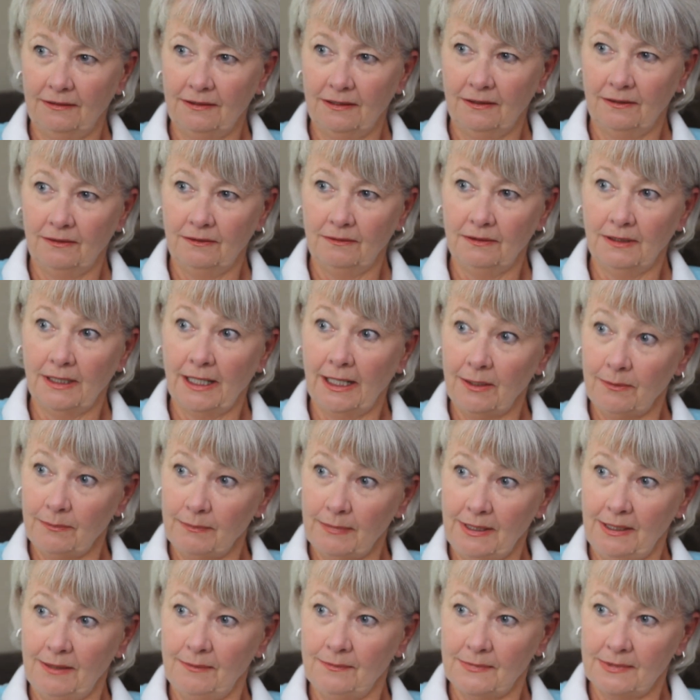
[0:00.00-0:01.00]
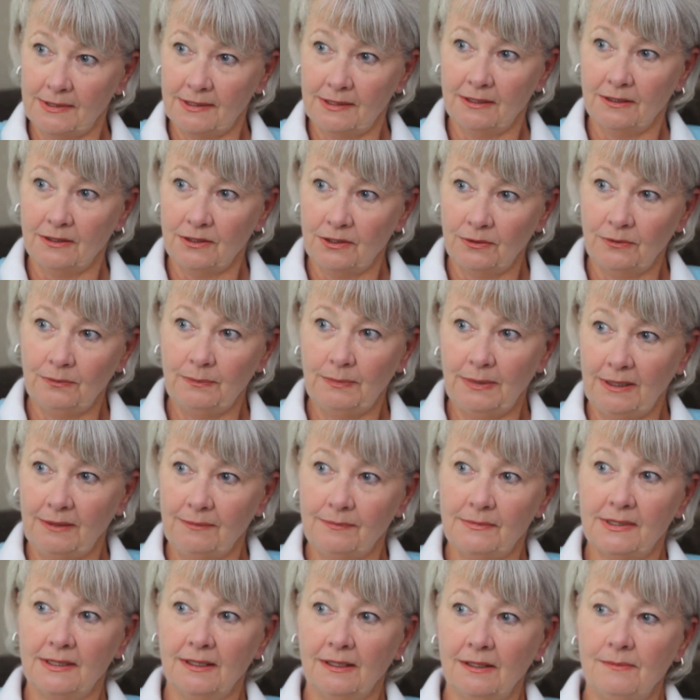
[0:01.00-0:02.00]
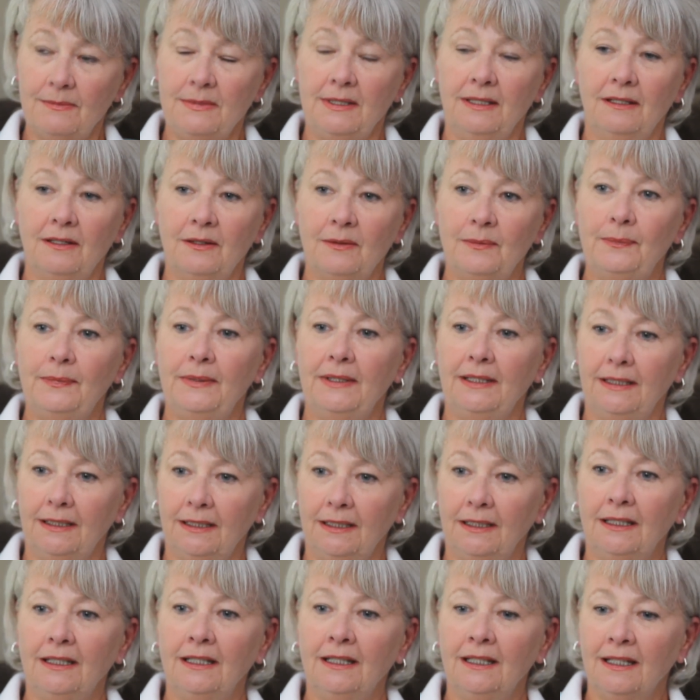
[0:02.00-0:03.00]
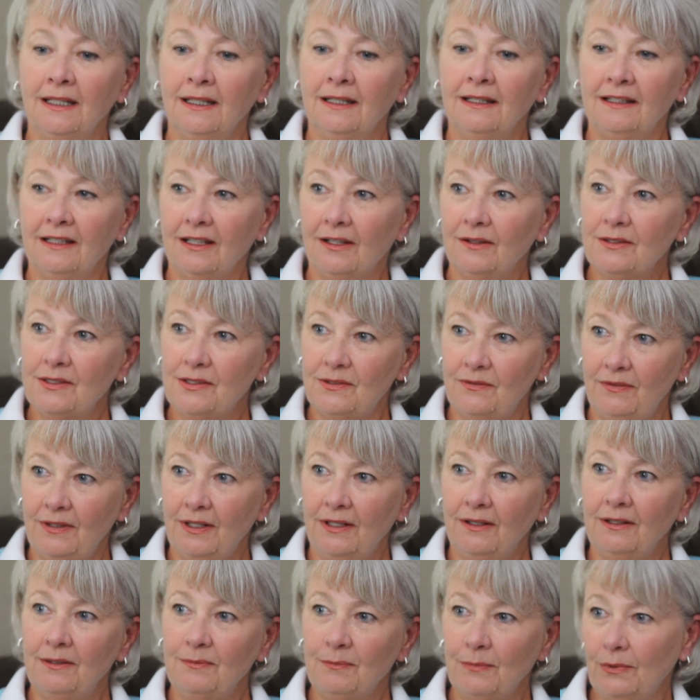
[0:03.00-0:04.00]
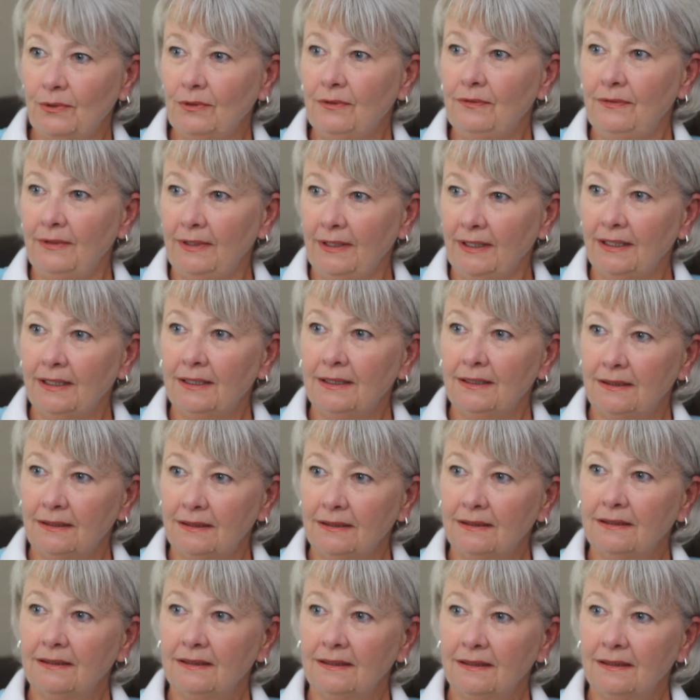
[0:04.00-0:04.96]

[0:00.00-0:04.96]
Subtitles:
the light beams, the two beams coming up, and that was very moving.